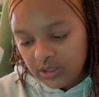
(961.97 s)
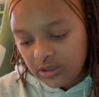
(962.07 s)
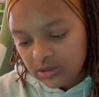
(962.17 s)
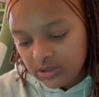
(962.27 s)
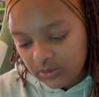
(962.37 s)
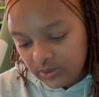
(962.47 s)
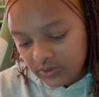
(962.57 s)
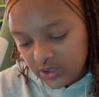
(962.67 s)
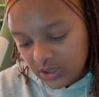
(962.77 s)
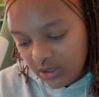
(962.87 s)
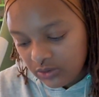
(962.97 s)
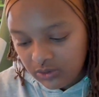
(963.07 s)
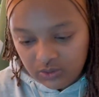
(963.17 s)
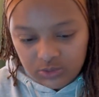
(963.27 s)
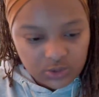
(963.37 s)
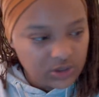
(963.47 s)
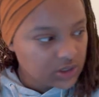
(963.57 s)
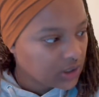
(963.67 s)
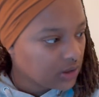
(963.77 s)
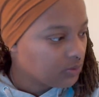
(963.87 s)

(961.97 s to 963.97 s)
So we just got those done.